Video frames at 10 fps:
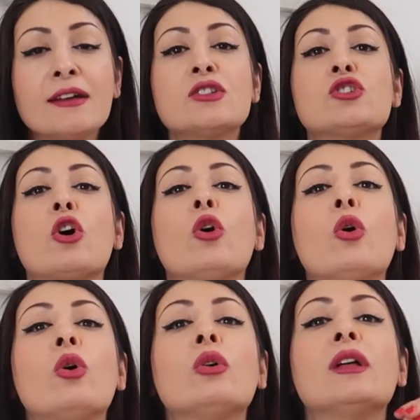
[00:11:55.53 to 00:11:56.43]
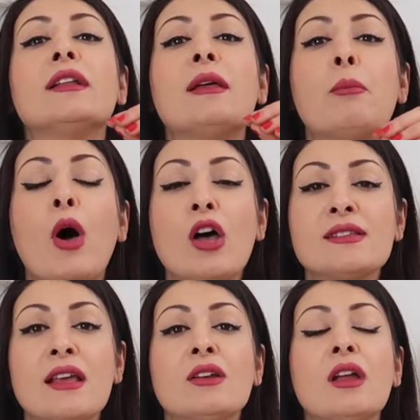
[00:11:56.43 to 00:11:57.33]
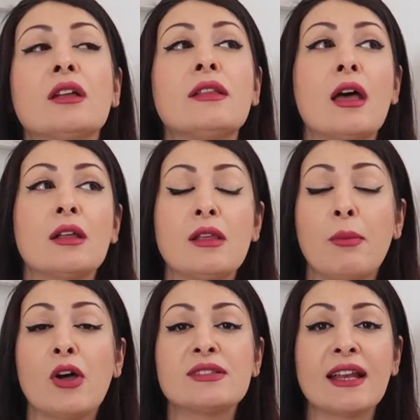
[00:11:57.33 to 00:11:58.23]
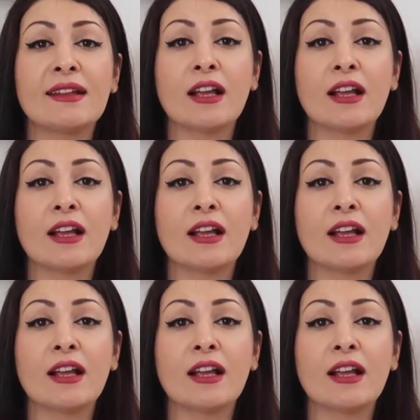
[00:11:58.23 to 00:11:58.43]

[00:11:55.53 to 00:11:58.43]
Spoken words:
so the person at